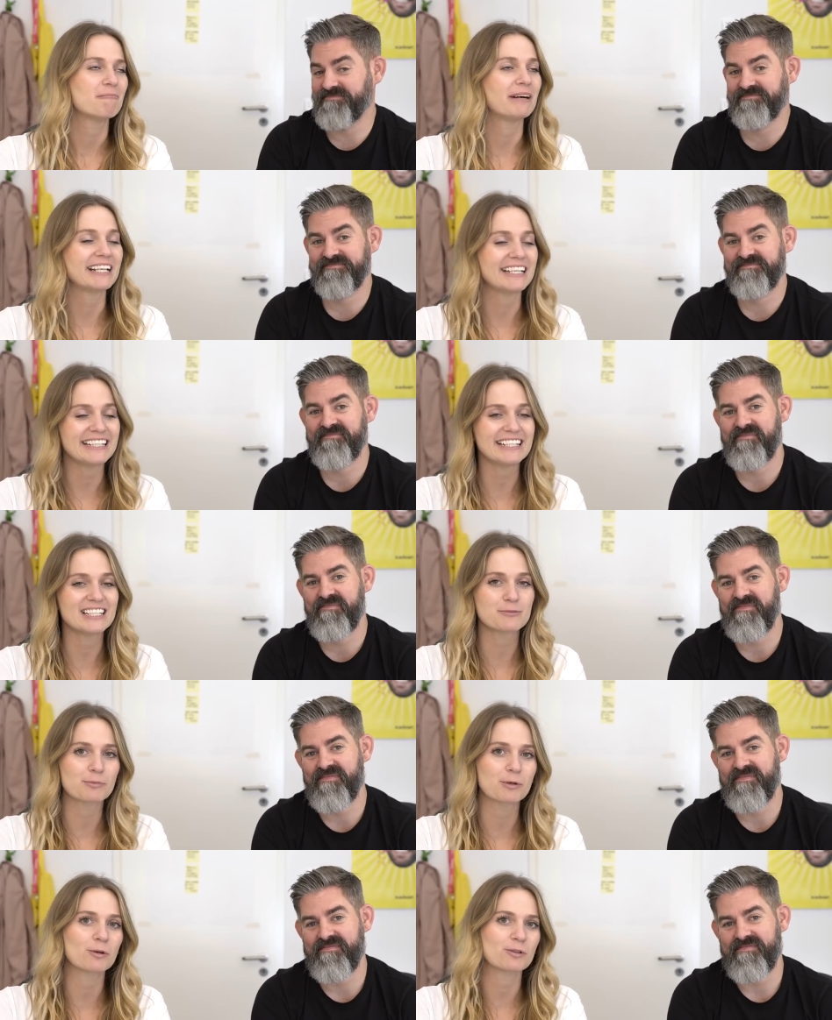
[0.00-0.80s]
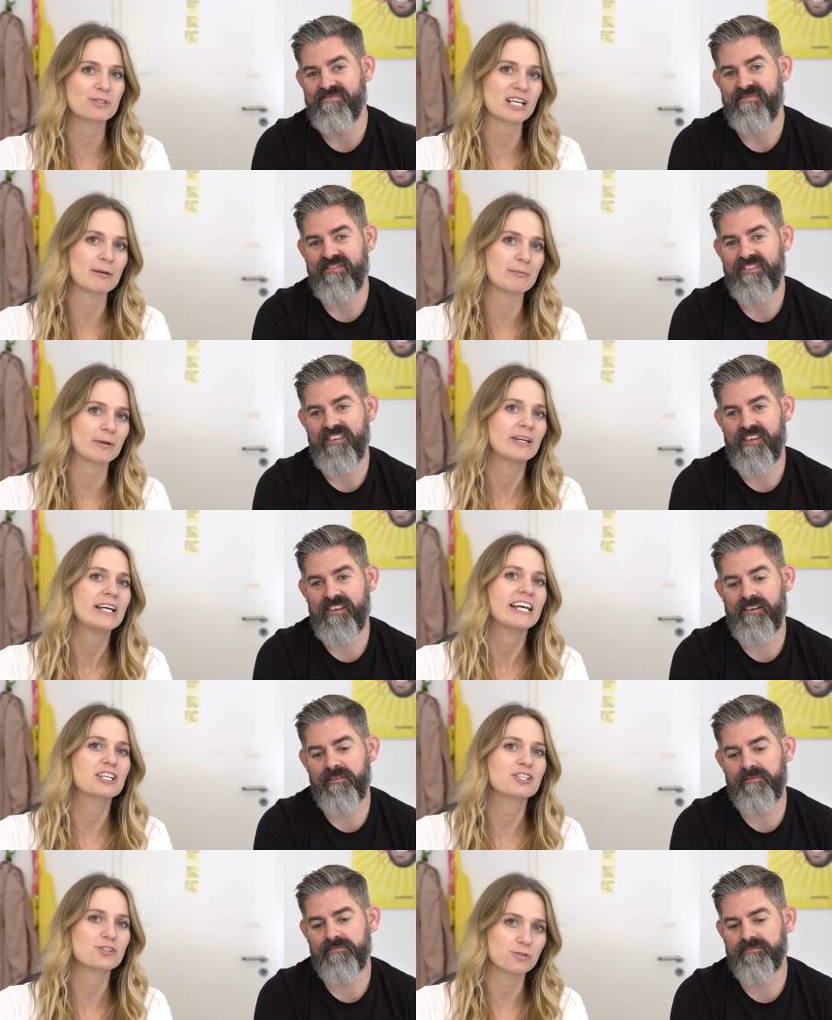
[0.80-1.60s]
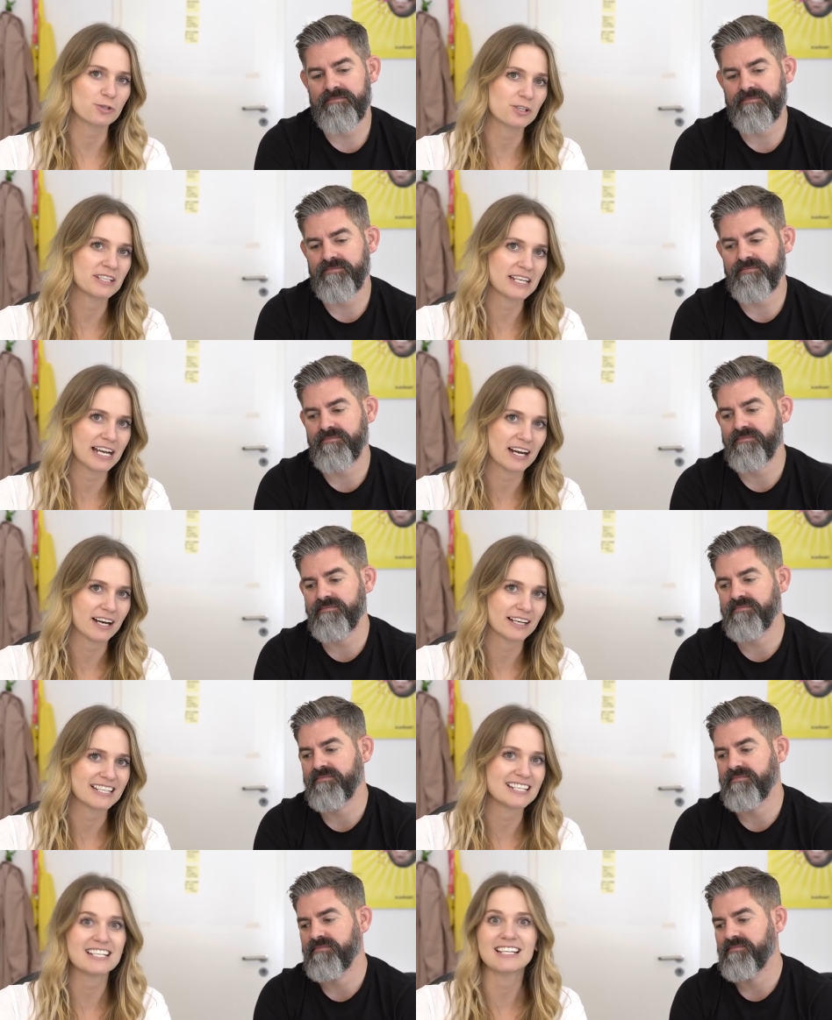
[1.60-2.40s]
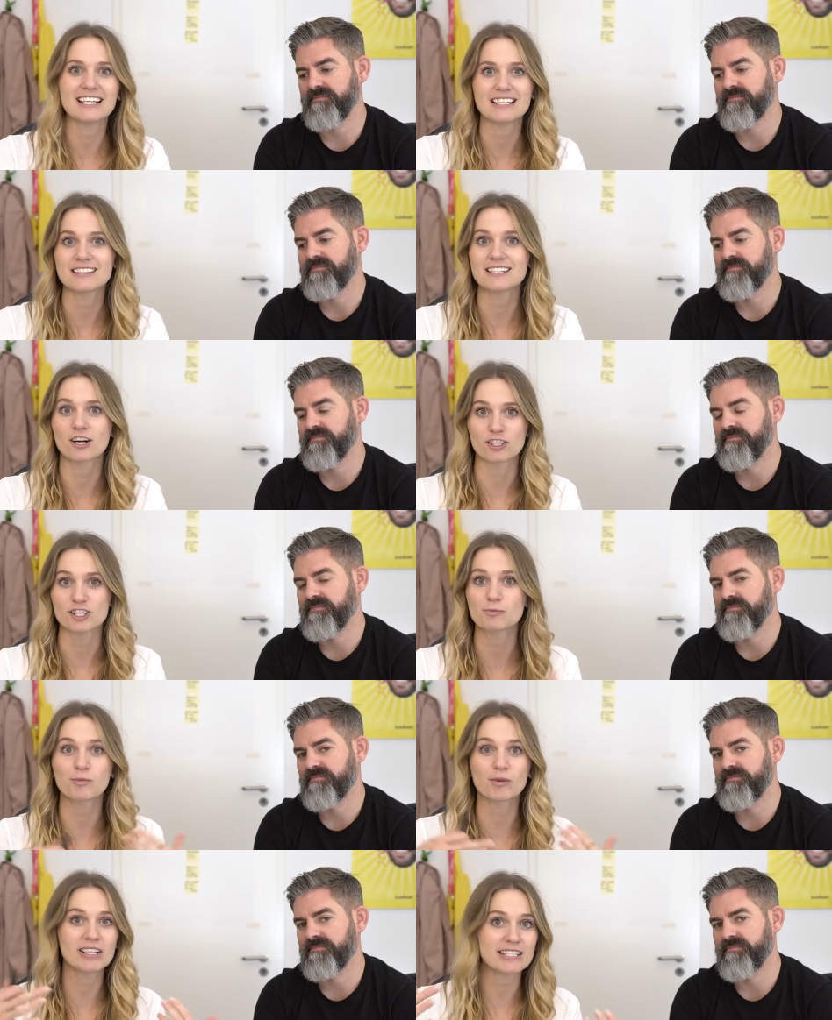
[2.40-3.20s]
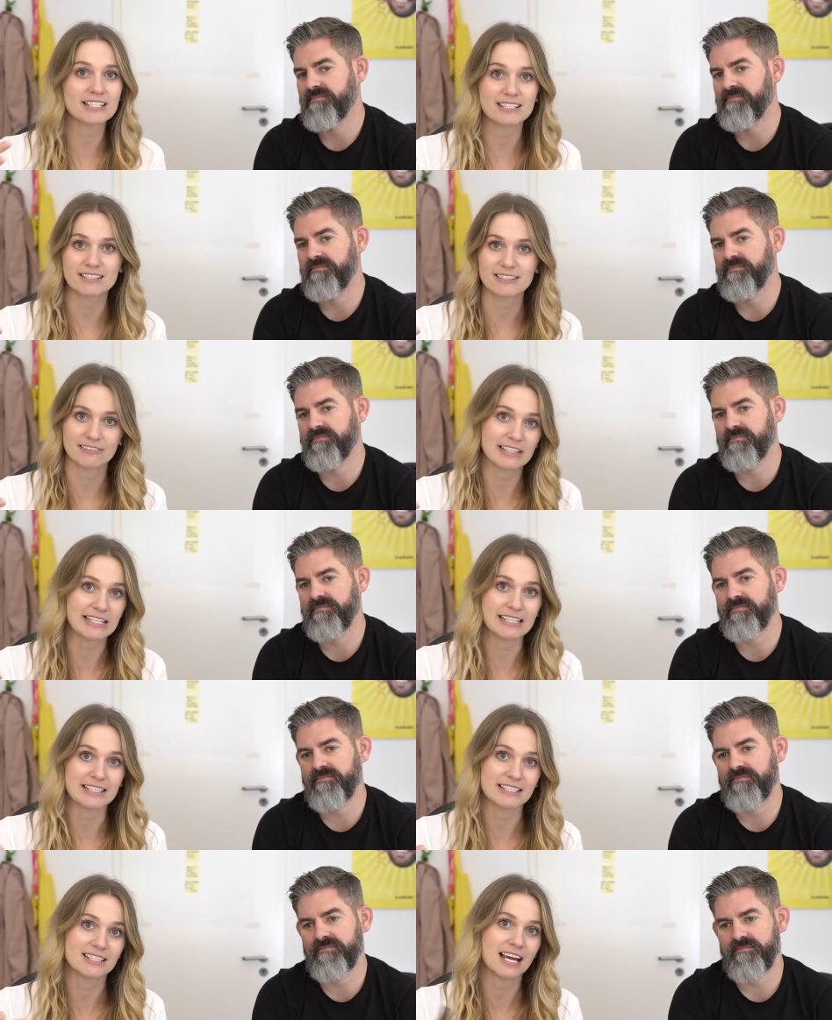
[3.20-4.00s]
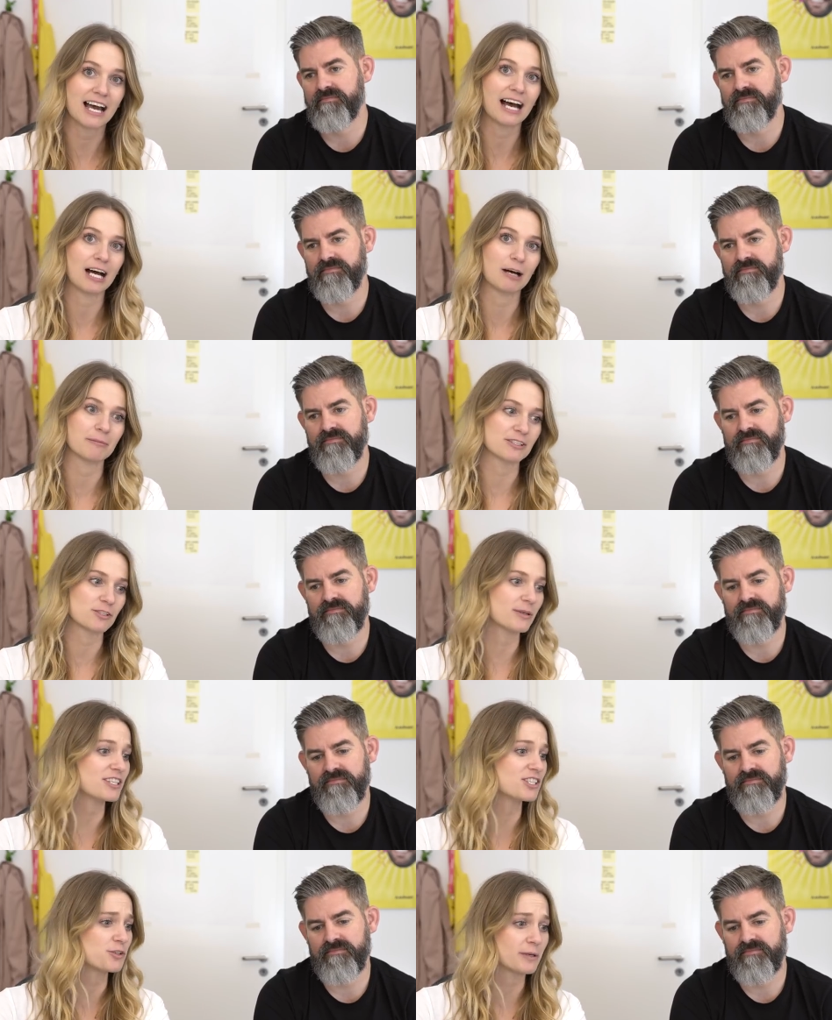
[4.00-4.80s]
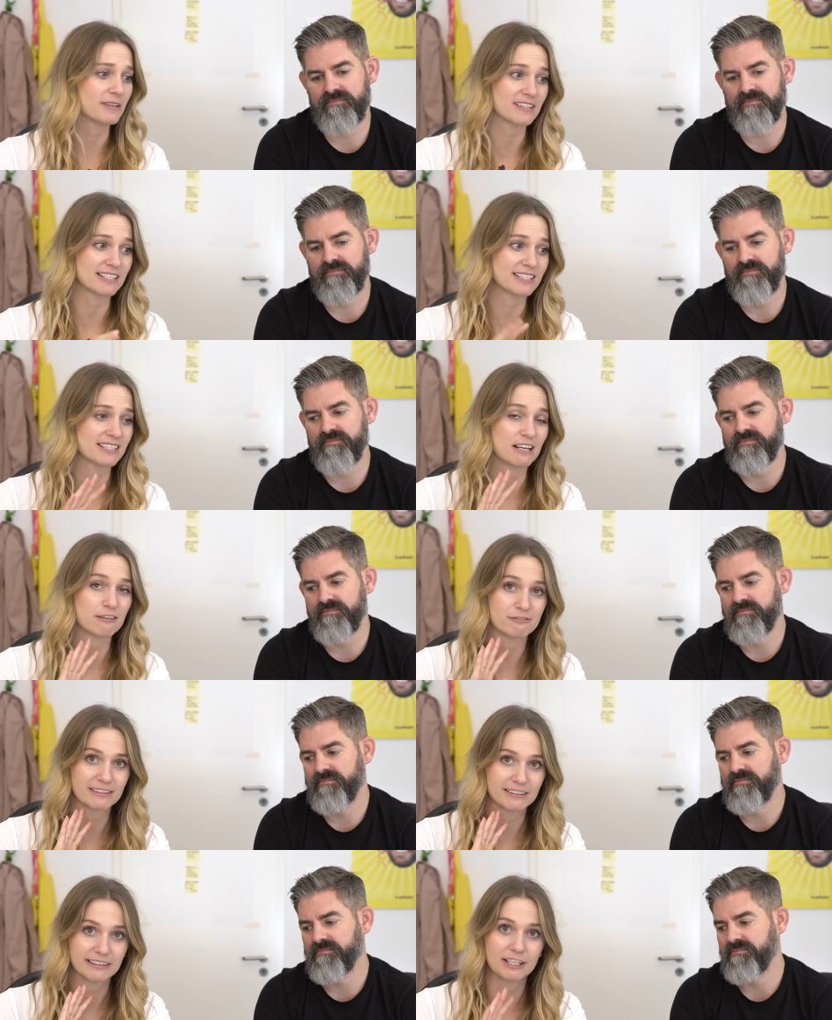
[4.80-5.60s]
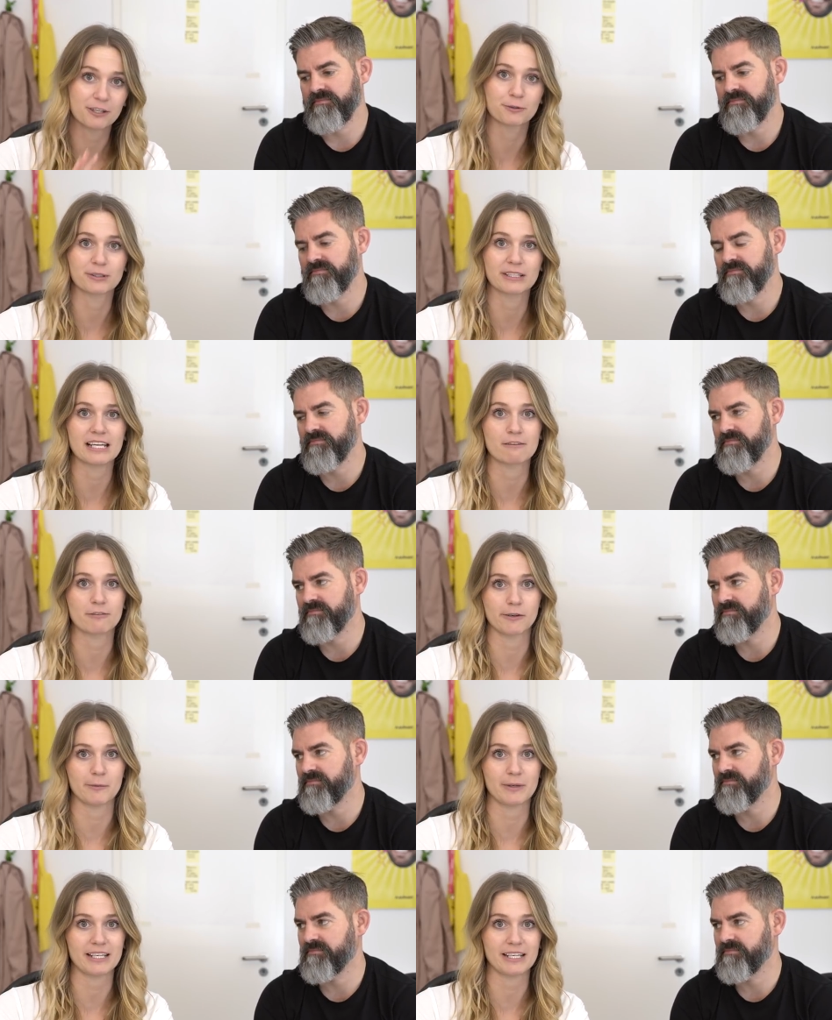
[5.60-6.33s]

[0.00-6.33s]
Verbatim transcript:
Speaker 1: But he is prototyper extraordinaire. He is our sprint lead, um, so he's doing this stuff literally every